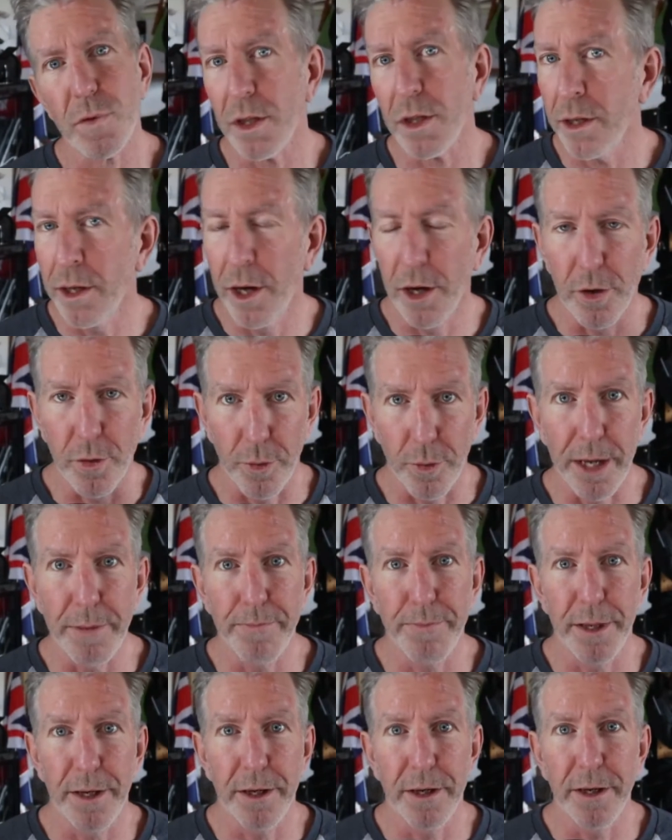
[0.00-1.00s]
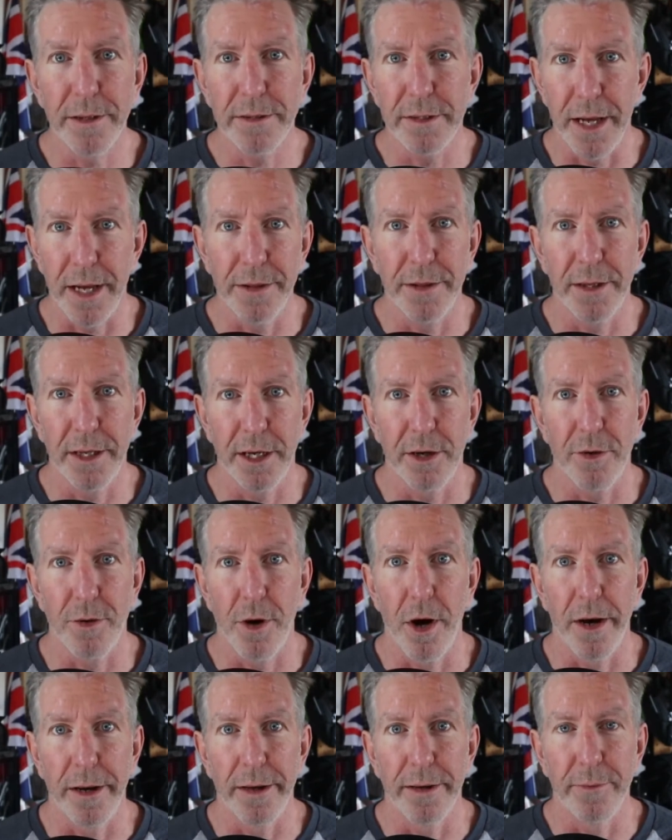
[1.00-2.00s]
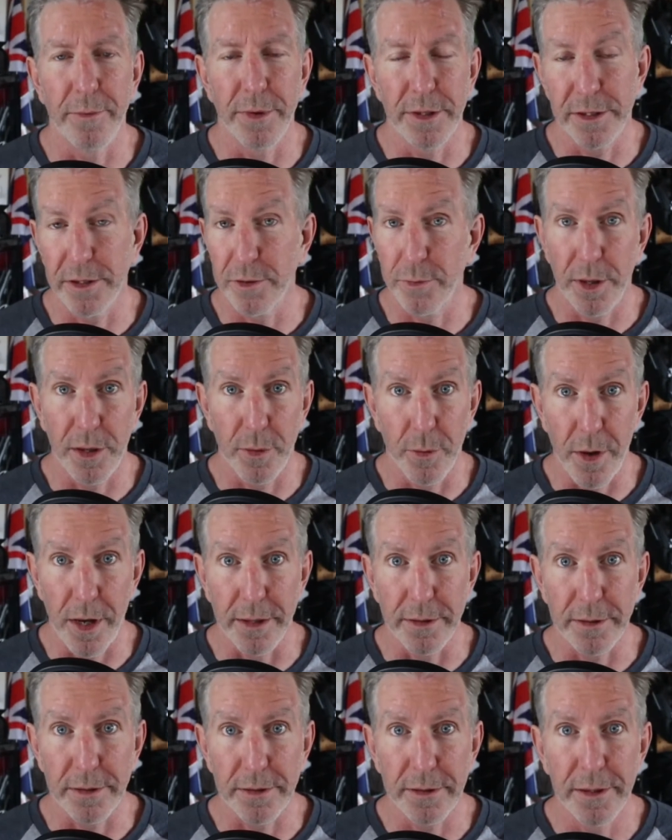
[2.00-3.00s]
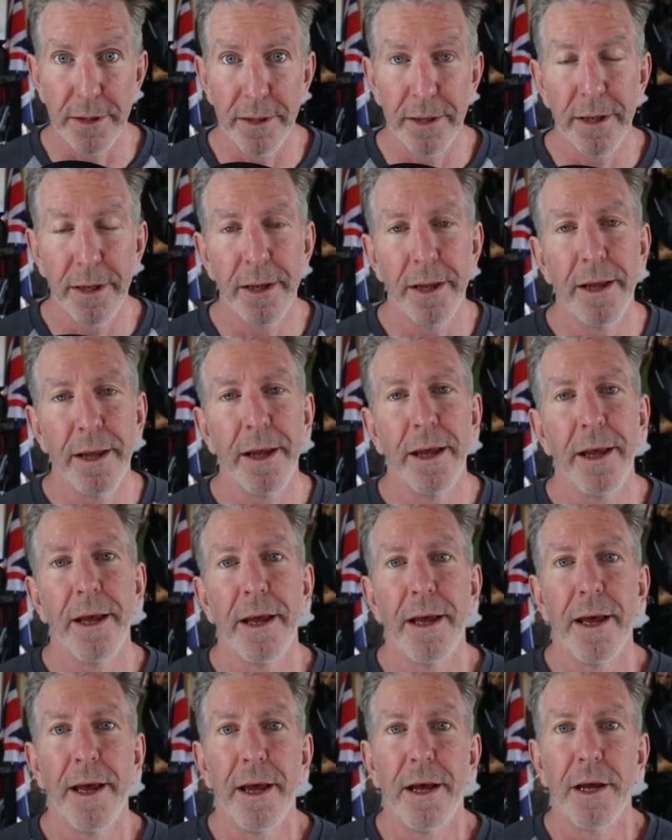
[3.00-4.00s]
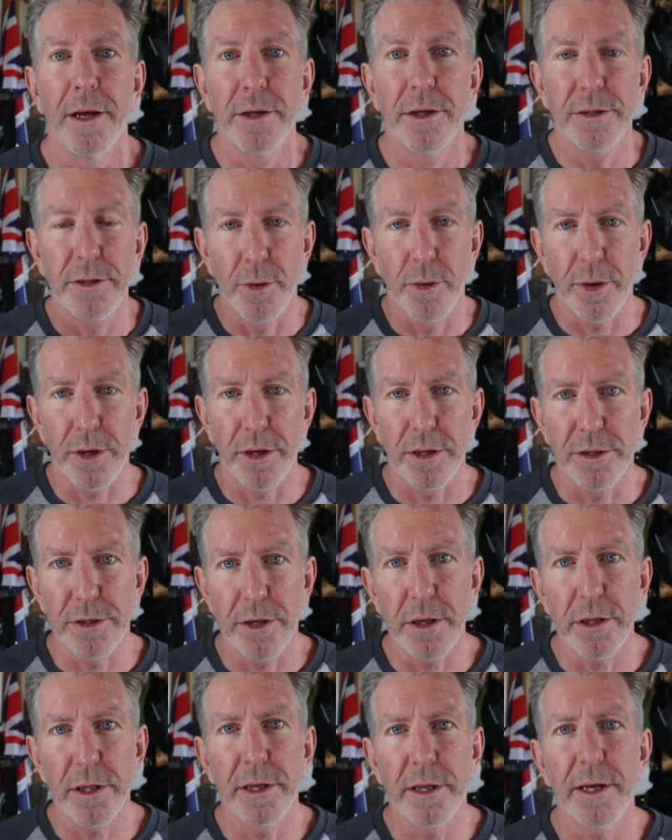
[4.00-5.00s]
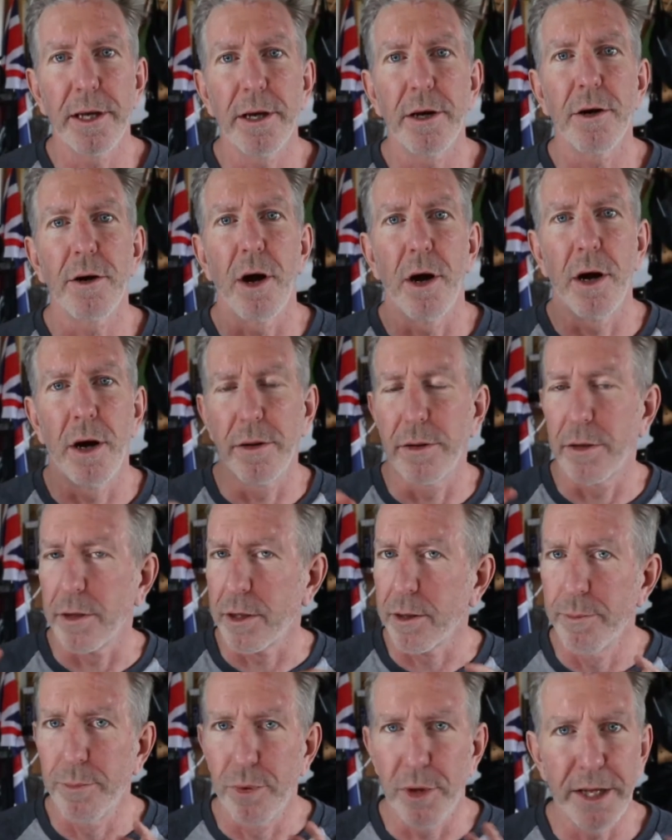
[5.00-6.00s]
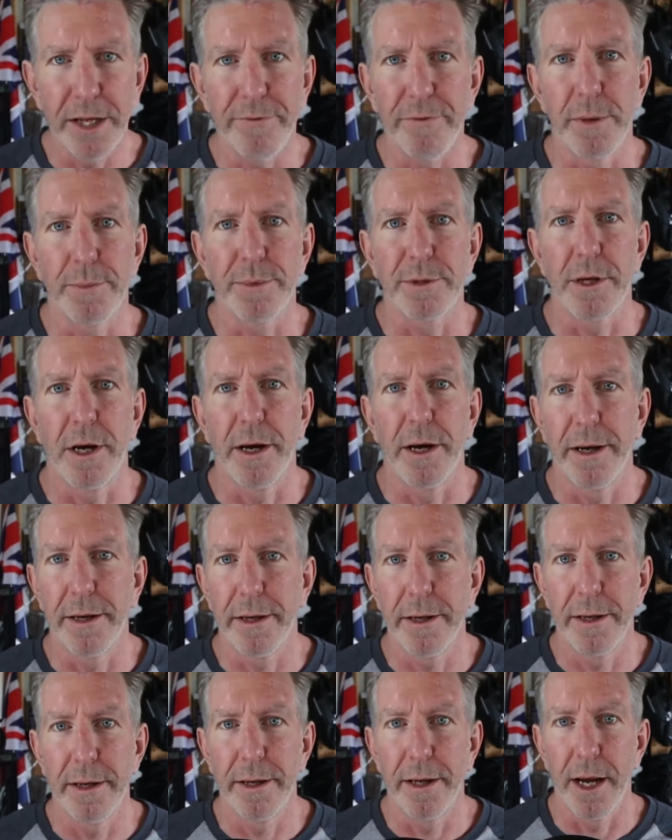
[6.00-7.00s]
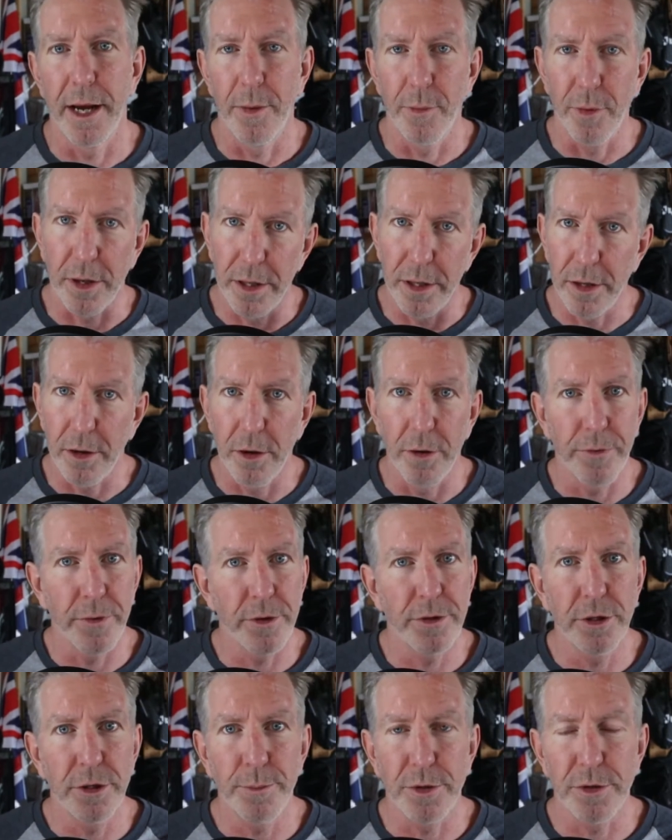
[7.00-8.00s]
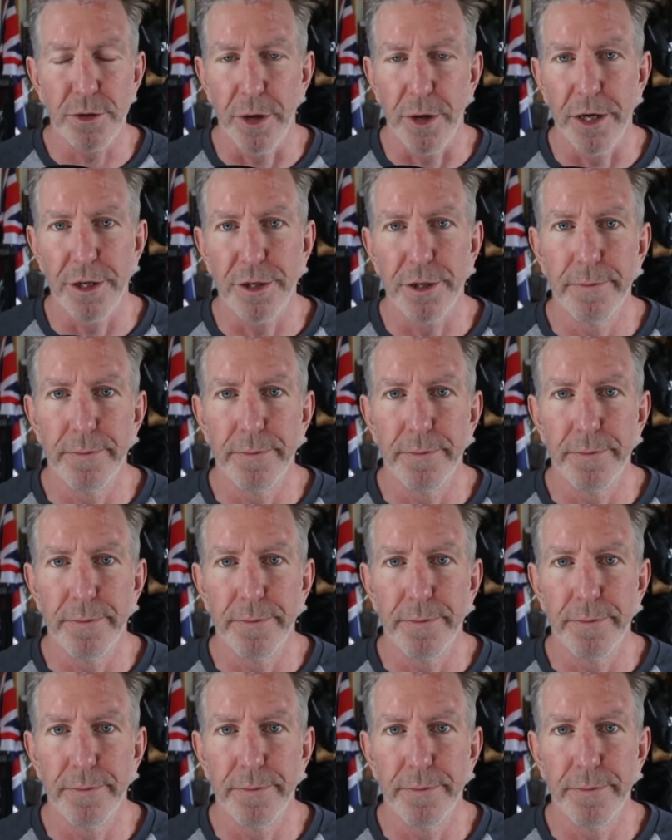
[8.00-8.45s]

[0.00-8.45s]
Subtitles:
A great beer to end the year on, which is what it was. So we're going to start the year on the complete flip side, and we're going to go for Super Stredge.